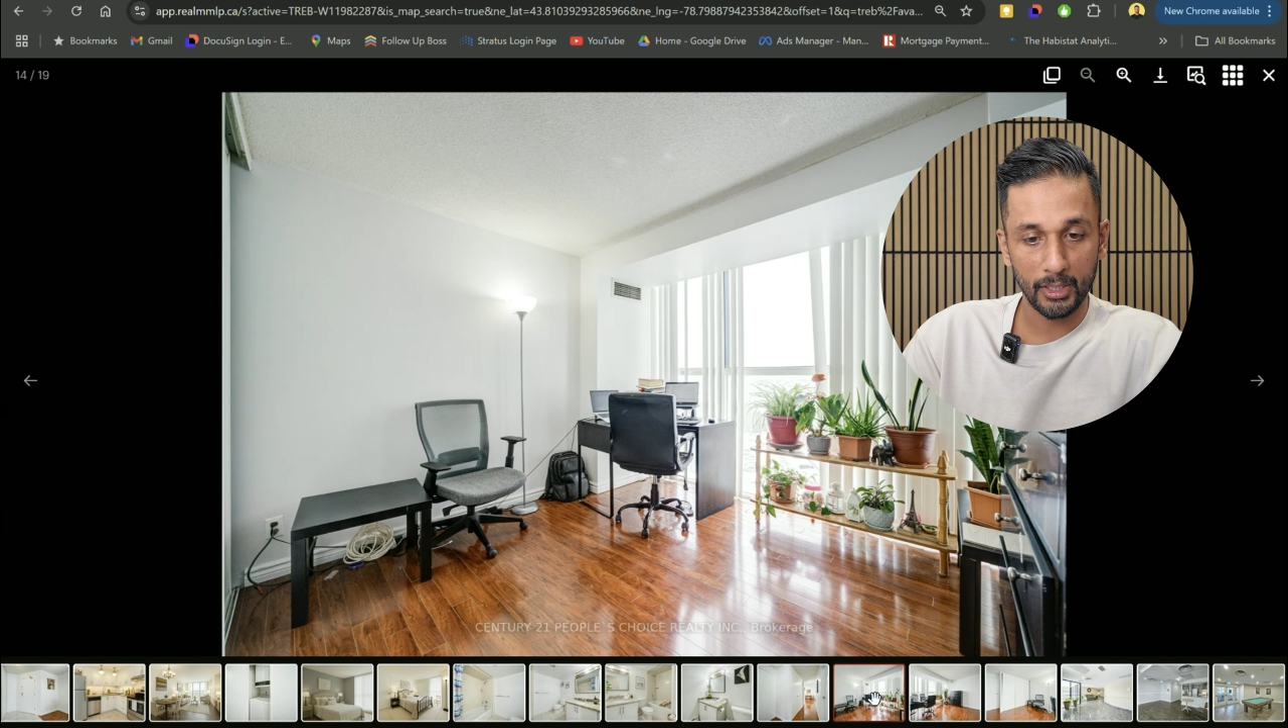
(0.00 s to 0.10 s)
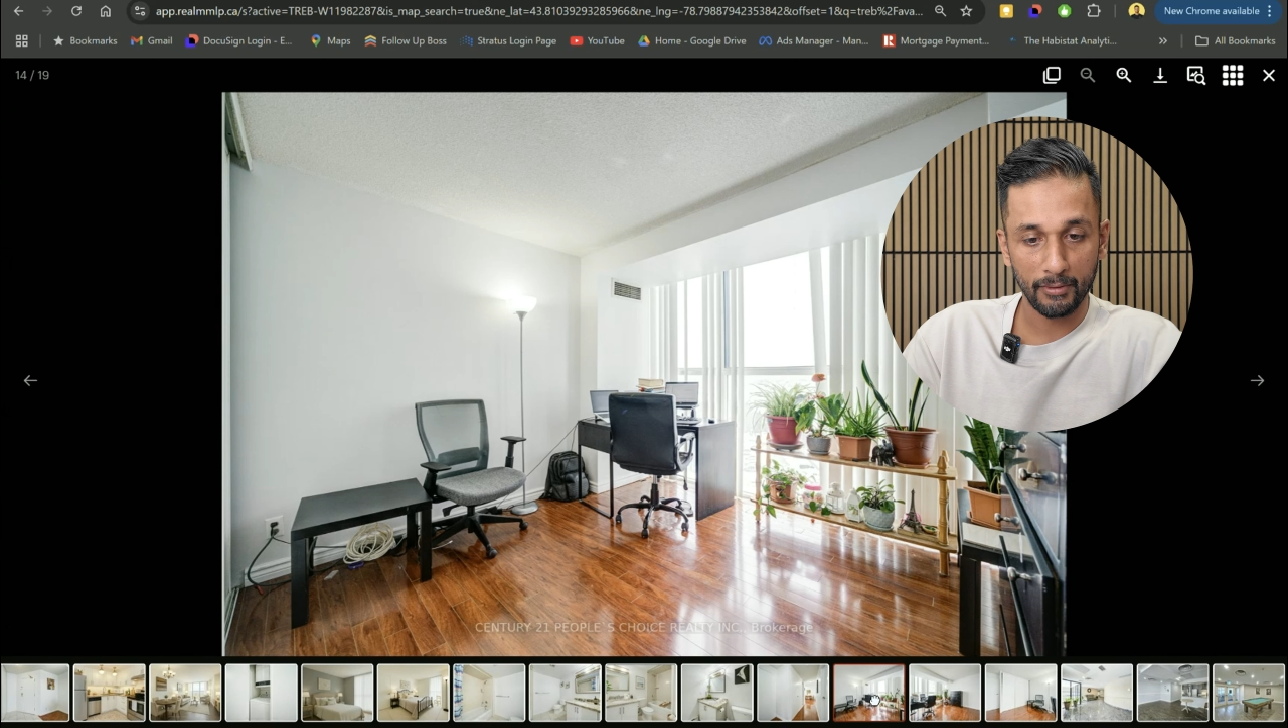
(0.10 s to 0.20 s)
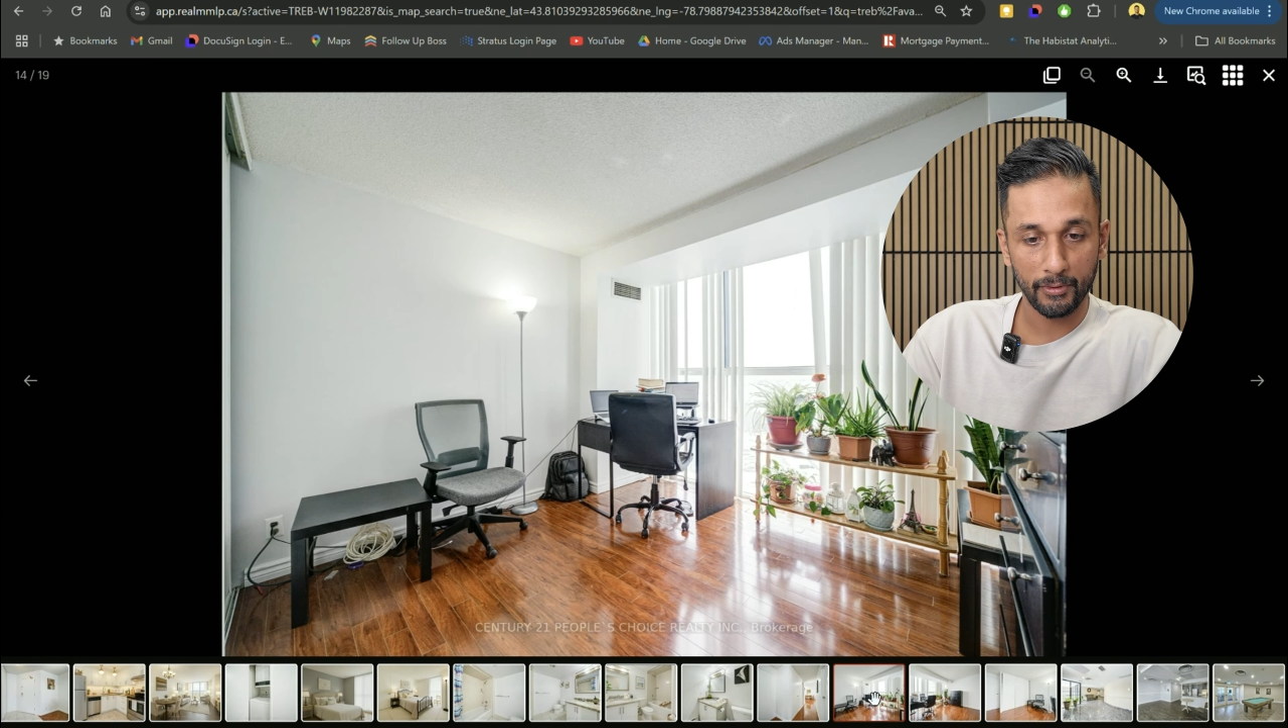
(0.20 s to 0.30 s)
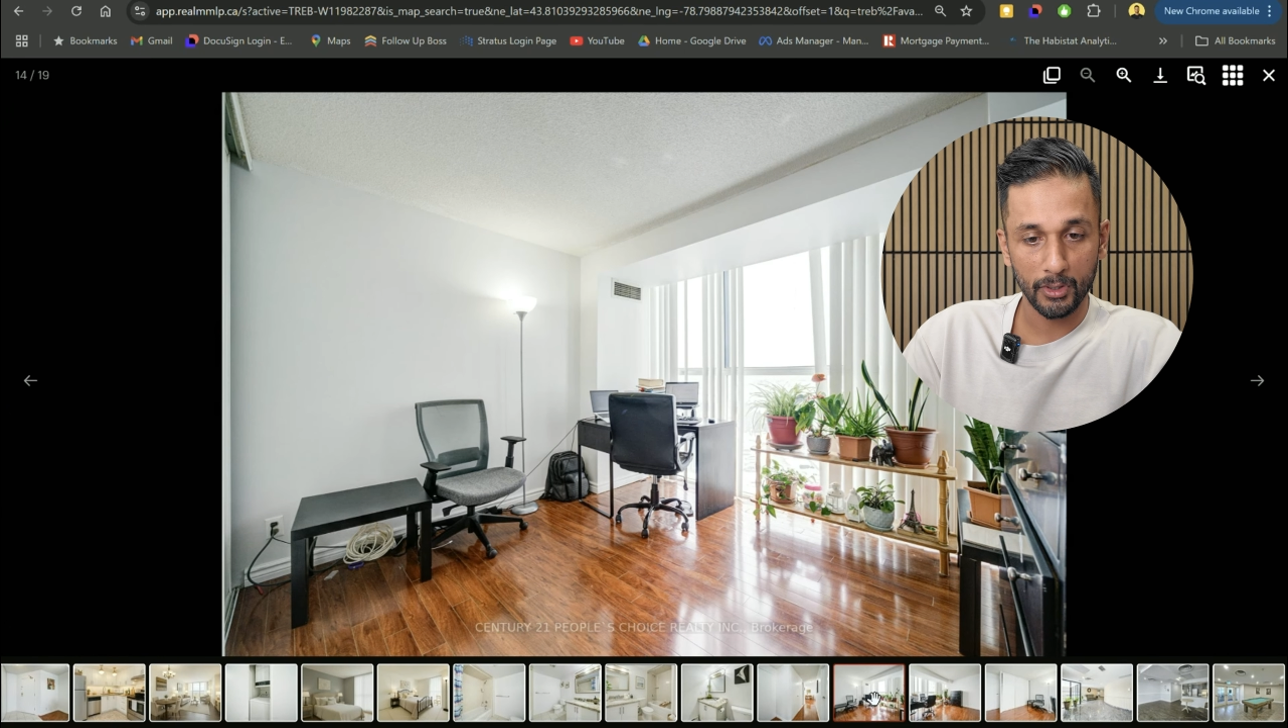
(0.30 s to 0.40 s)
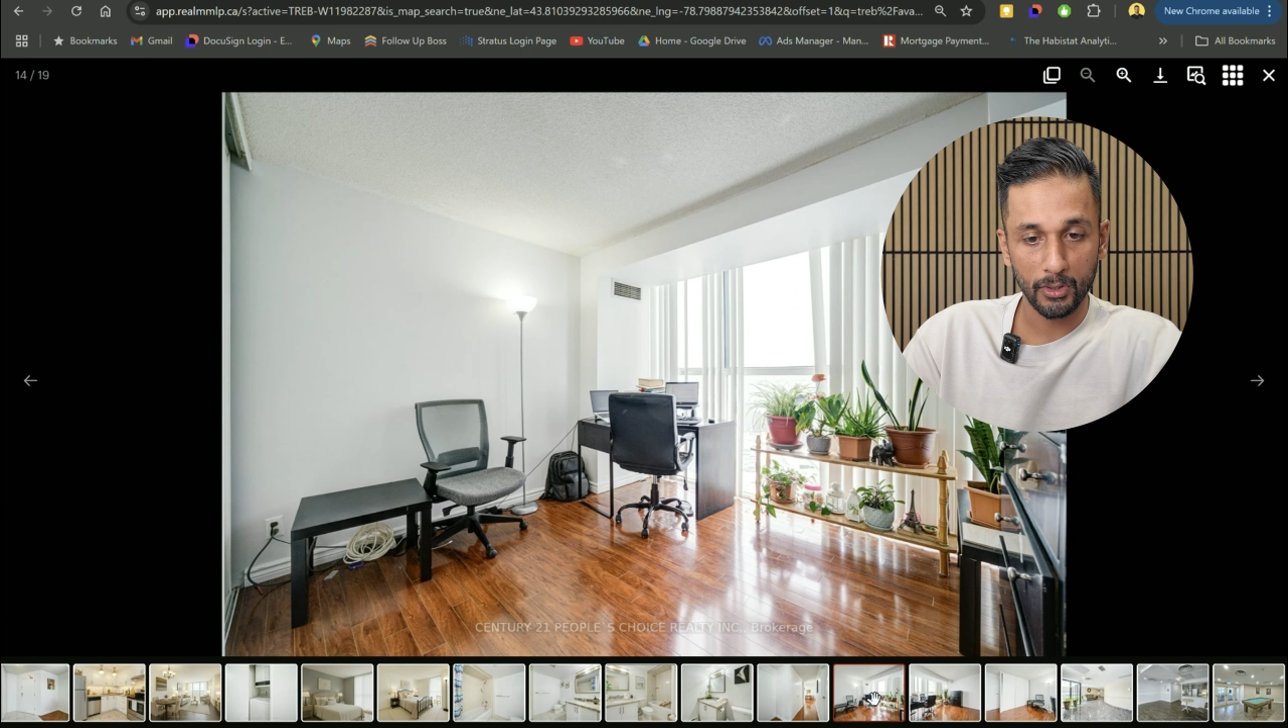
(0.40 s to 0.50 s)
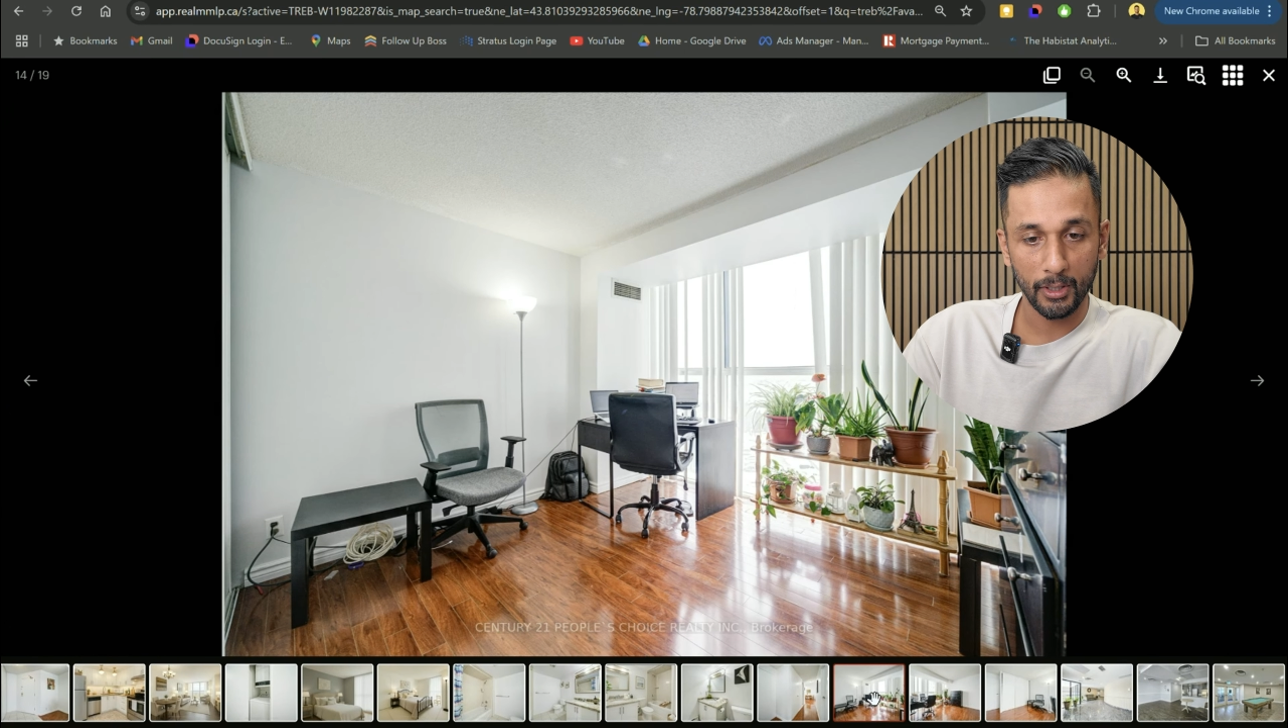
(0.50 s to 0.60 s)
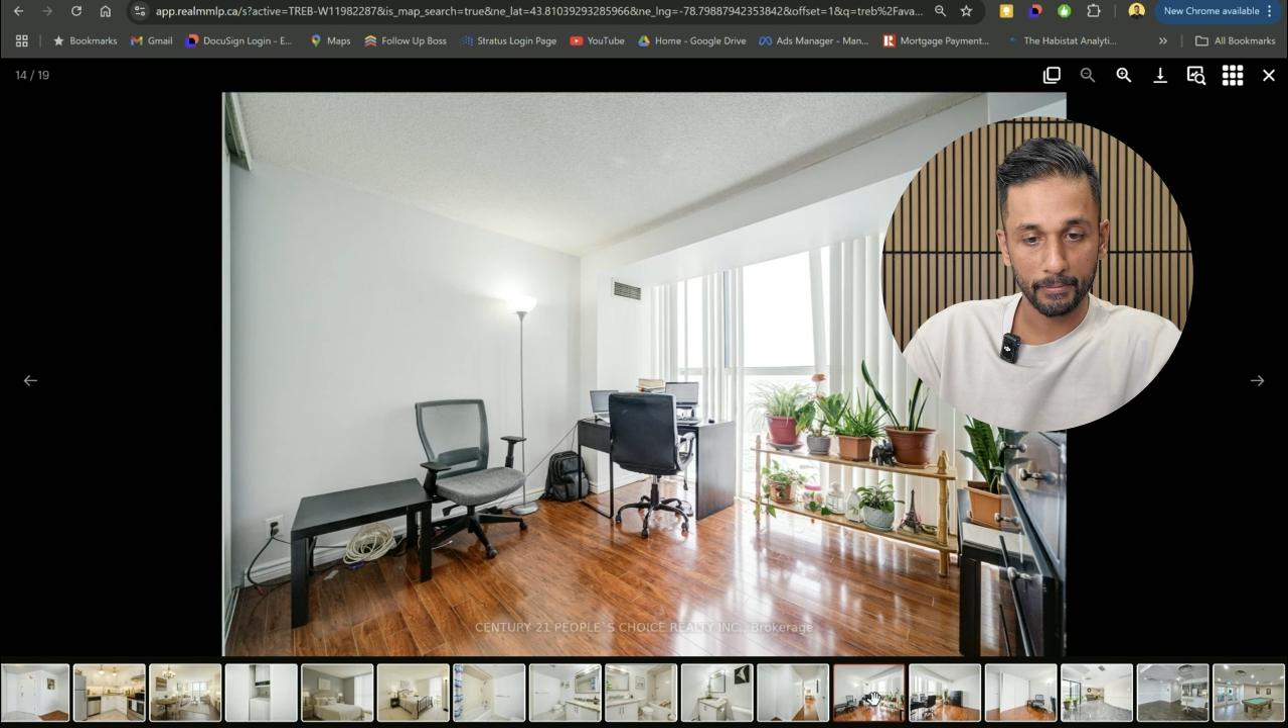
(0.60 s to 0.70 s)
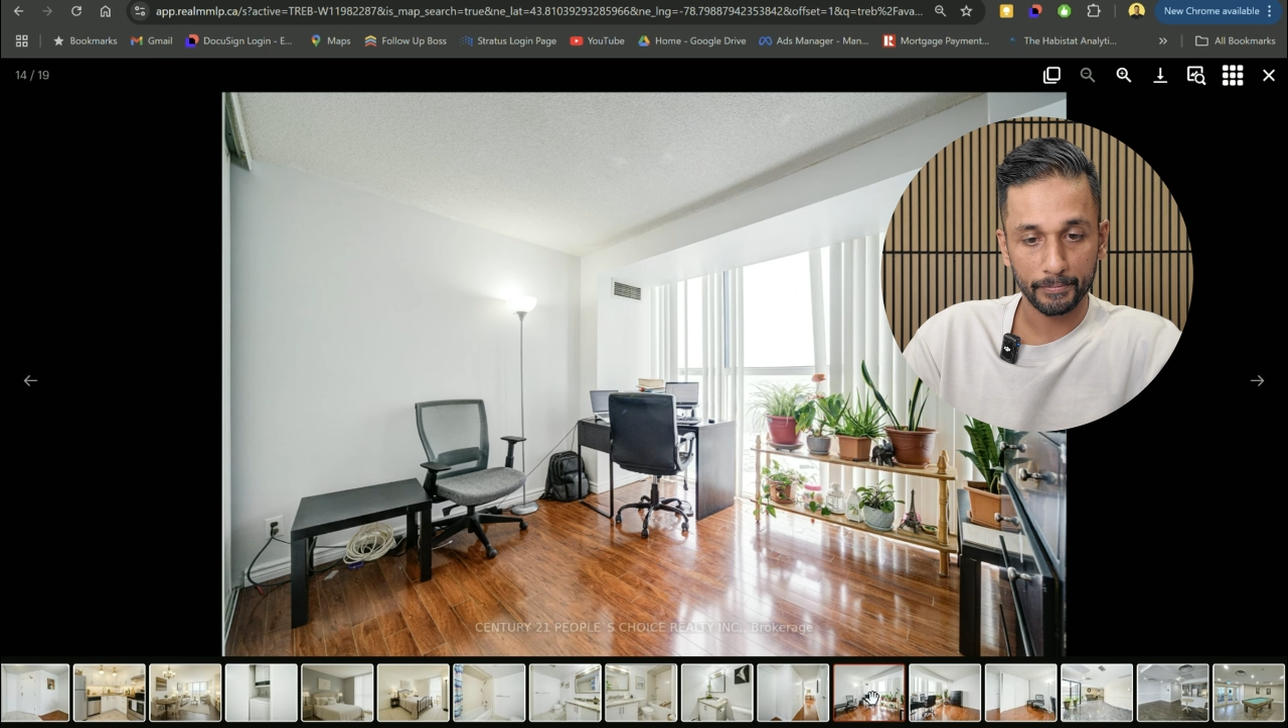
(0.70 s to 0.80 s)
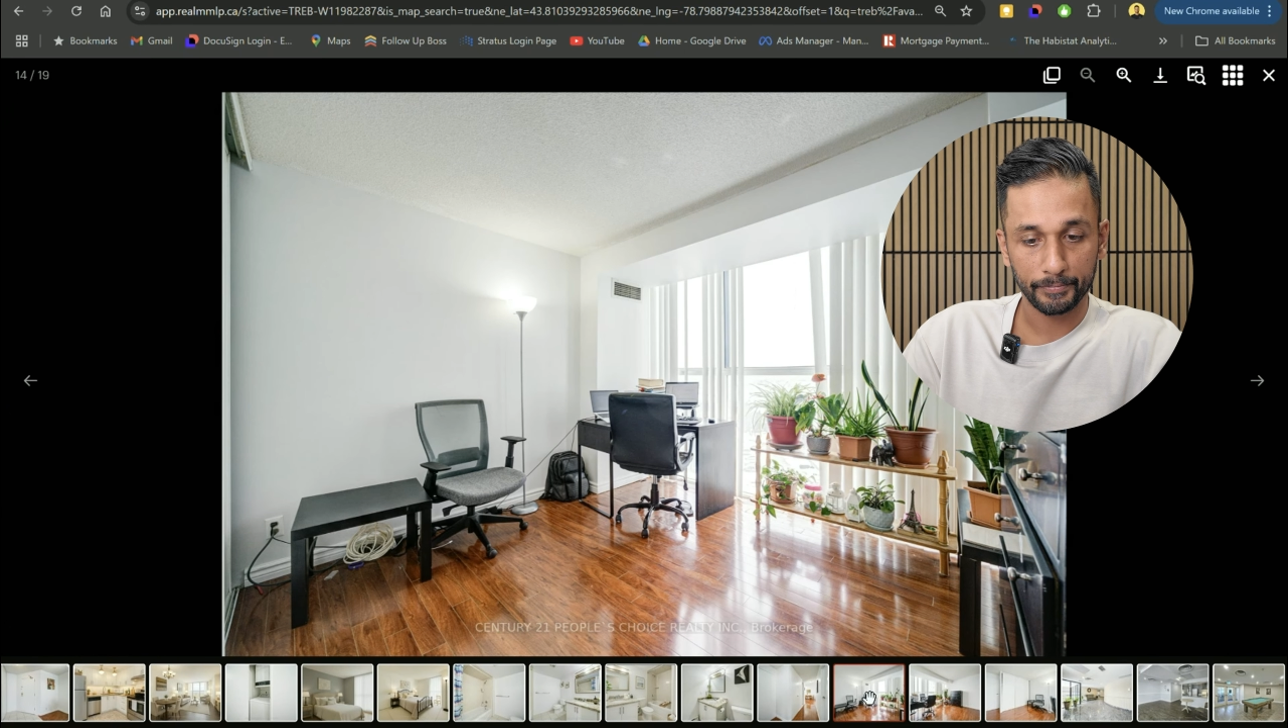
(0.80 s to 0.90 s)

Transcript: different unit?